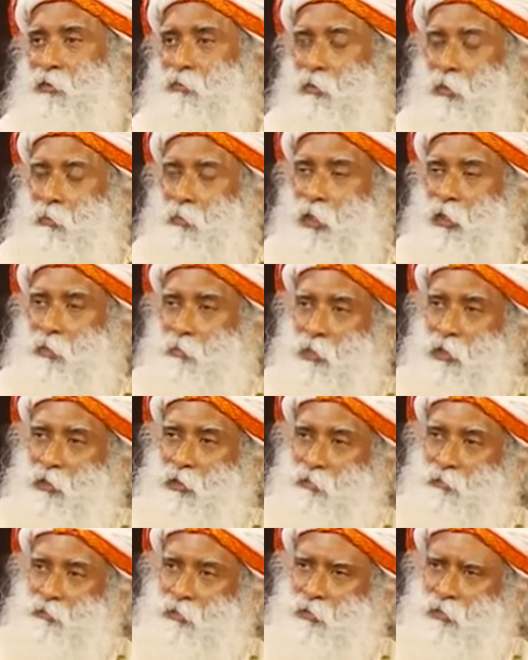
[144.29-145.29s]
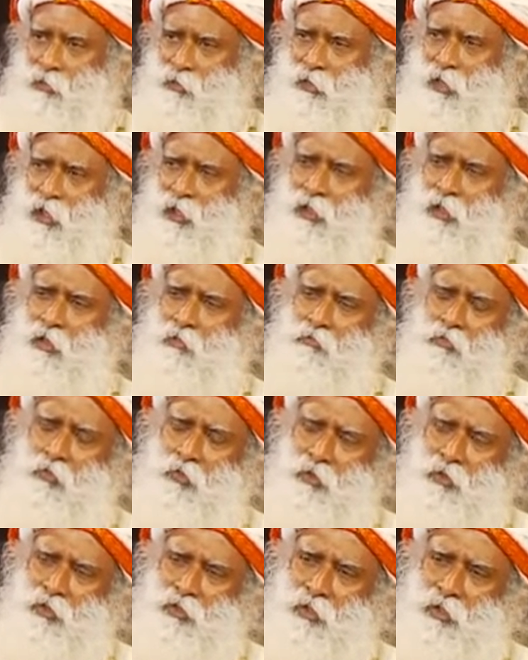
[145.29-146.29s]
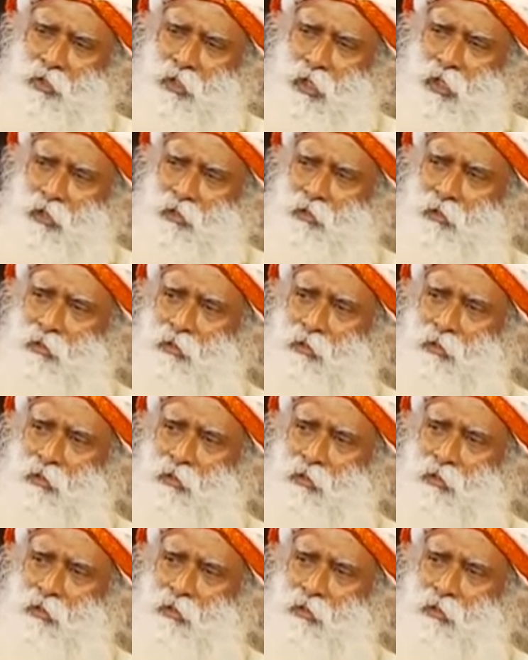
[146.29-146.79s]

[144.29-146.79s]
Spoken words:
will make a big difference. Right now, focus on that.